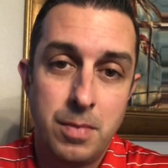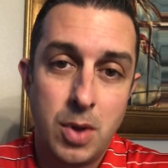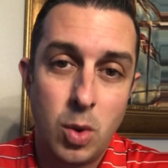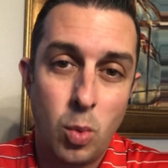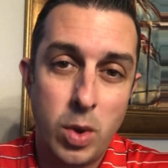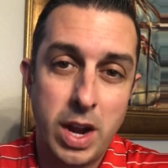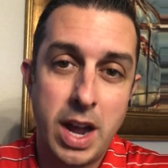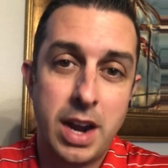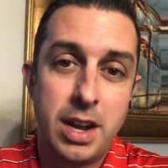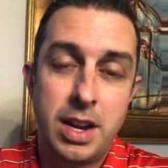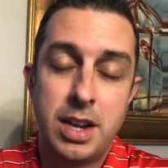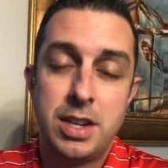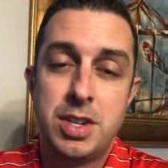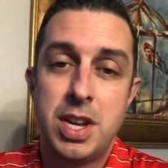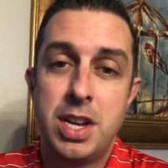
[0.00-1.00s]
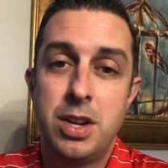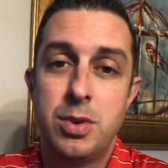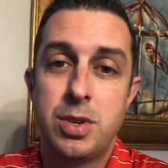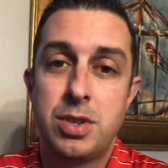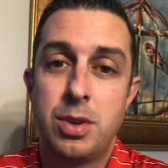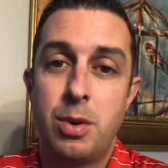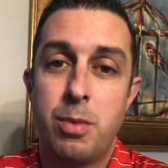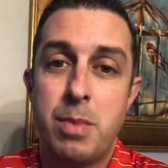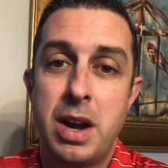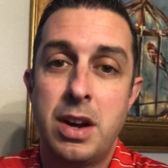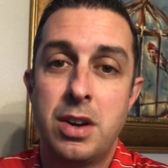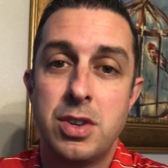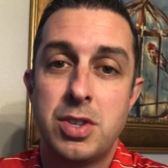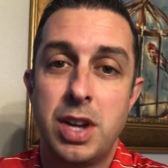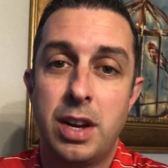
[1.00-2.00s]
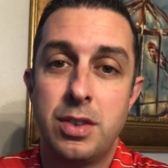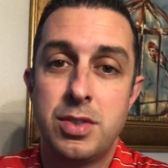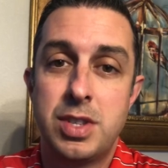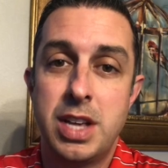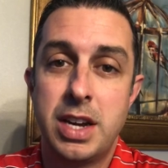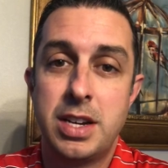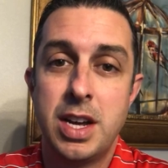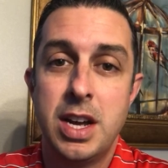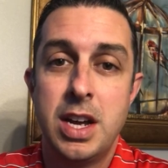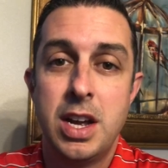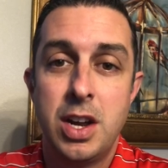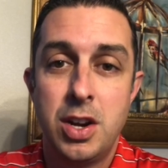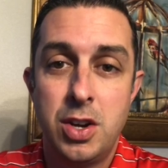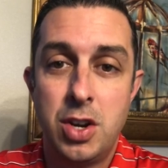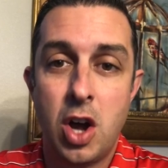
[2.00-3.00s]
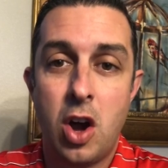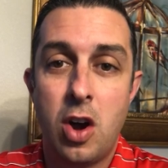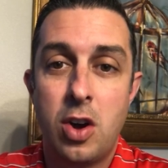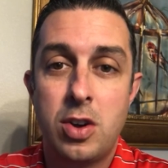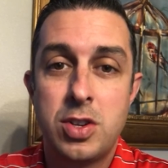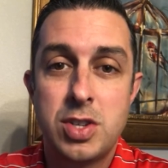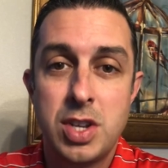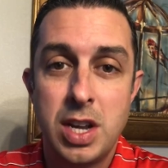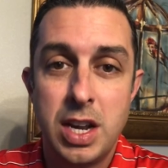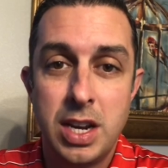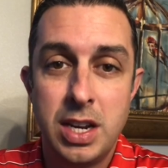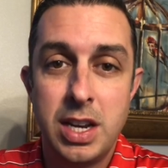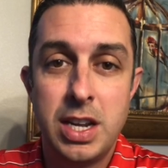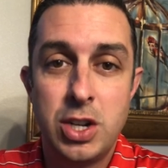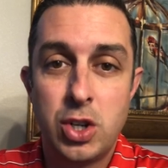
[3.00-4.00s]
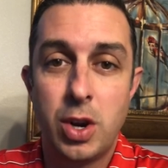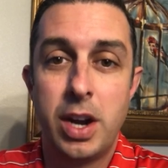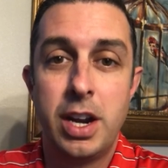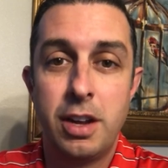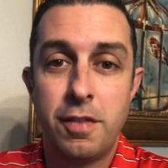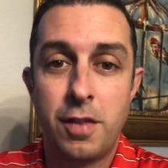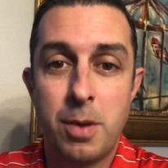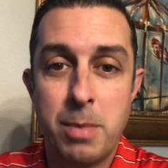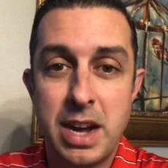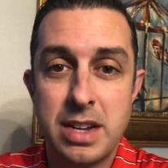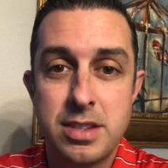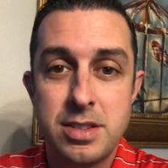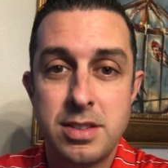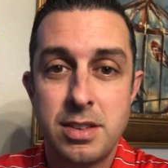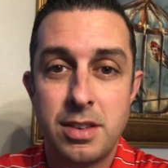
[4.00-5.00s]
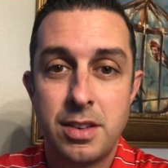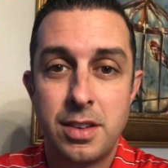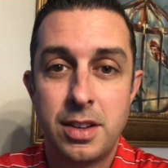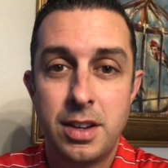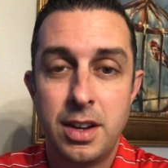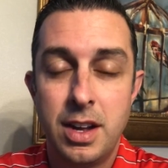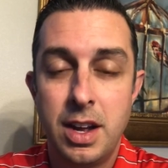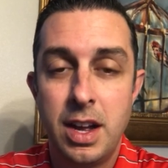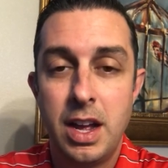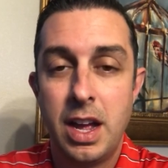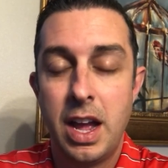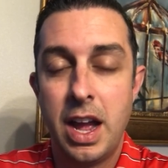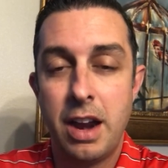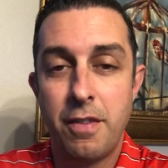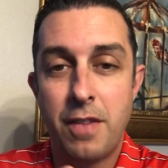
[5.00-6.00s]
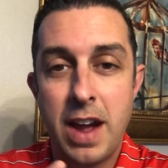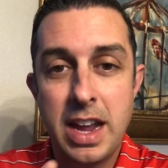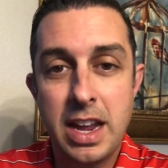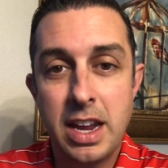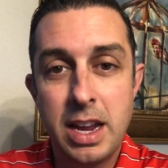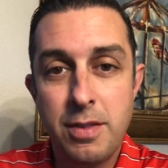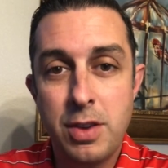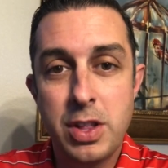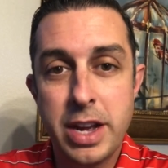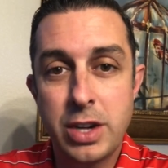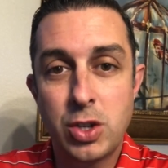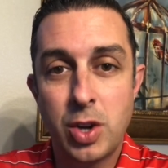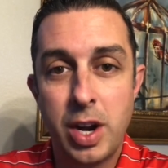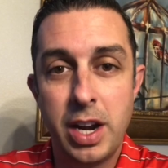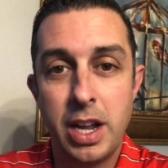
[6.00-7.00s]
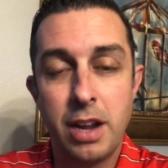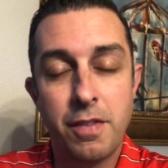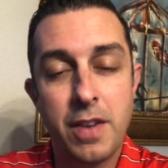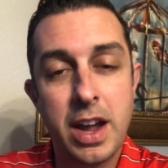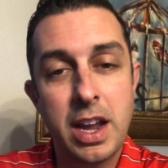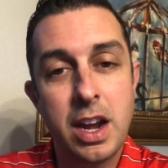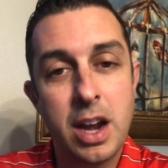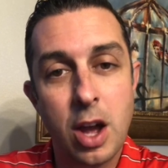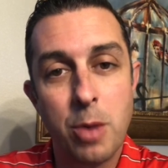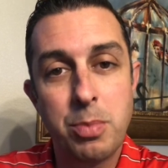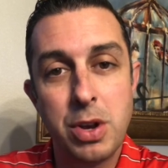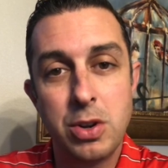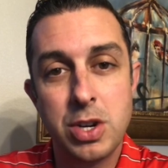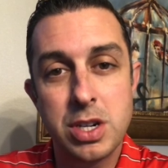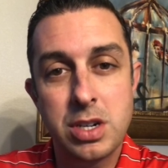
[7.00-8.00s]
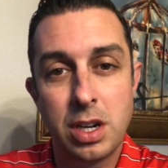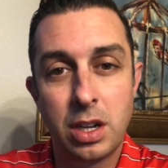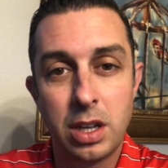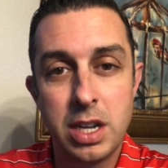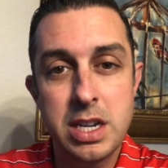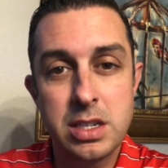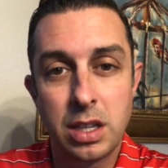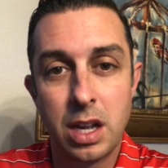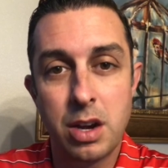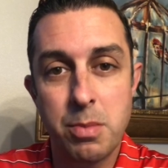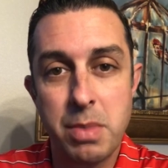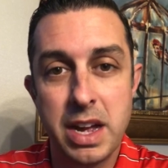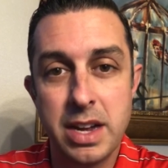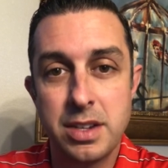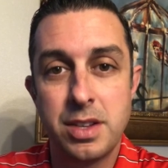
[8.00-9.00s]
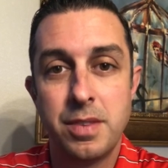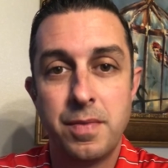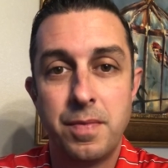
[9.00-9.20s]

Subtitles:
We got to continuously remind ourselves that dogs need training from us. And if I can give you that training, if I can help you just in the least little bit,